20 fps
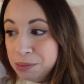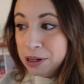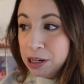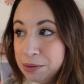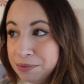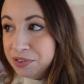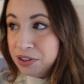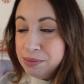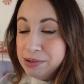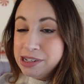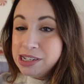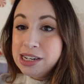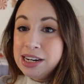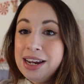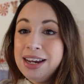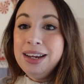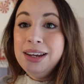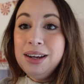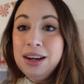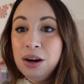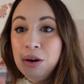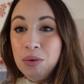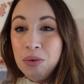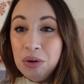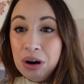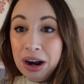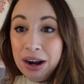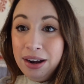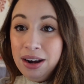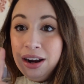pick up Phoebe today.
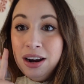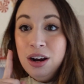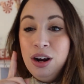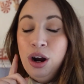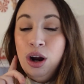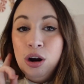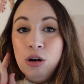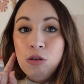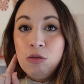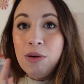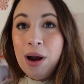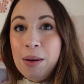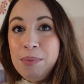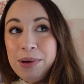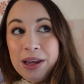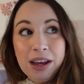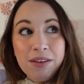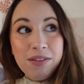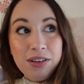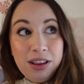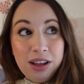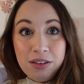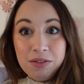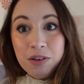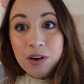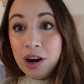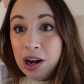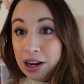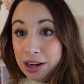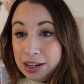One, wrapping everything
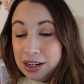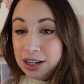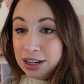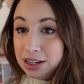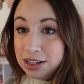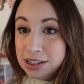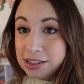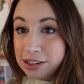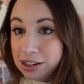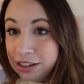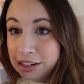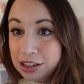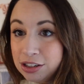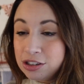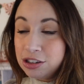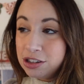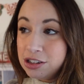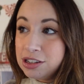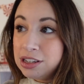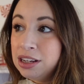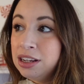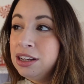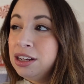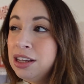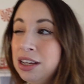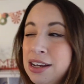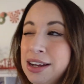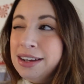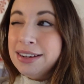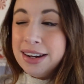for Hanukkah because Hanukkah starts
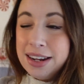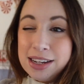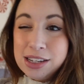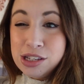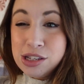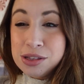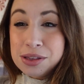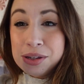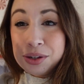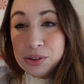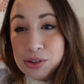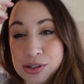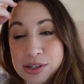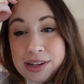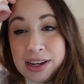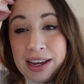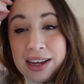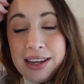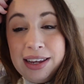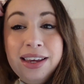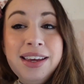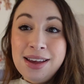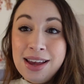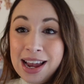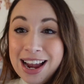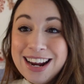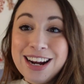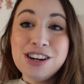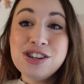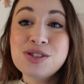next Thursday
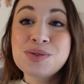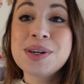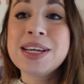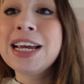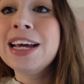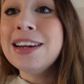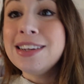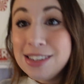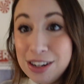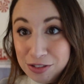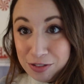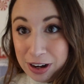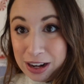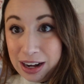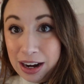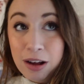and I just want to get it done right